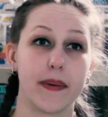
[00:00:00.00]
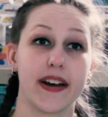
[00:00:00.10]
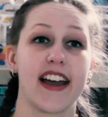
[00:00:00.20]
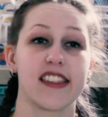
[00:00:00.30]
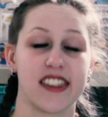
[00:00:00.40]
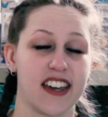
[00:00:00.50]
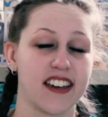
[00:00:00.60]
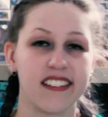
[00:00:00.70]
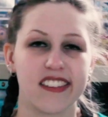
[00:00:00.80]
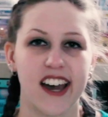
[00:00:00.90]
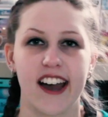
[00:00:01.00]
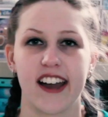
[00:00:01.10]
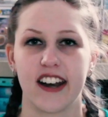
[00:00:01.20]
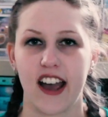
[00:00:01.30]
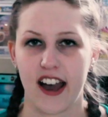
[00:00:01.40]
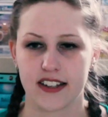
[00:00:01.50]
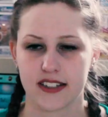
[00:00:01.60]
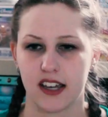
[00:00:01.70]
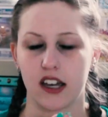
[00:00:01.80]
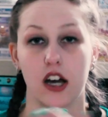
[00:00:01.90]
but I think that as
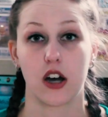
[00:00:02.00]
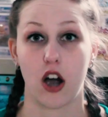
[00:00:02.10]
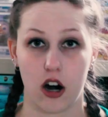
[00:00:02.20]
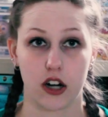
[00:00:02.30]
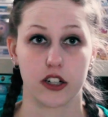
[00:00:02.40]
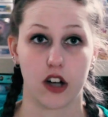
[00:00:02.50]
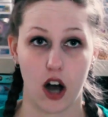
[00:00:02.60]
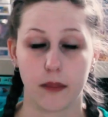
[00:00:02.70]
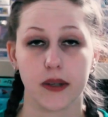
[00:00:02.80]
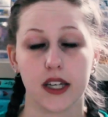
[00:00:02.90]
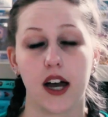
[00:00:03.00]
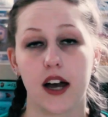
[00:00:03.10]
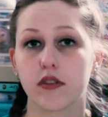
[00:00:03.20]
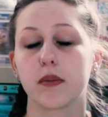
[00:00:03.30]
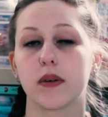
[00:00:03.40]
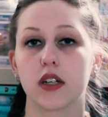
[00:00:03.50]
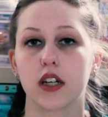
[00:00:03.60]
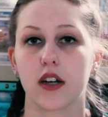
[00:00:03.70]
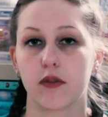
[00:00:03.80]
like a hard copy of the book,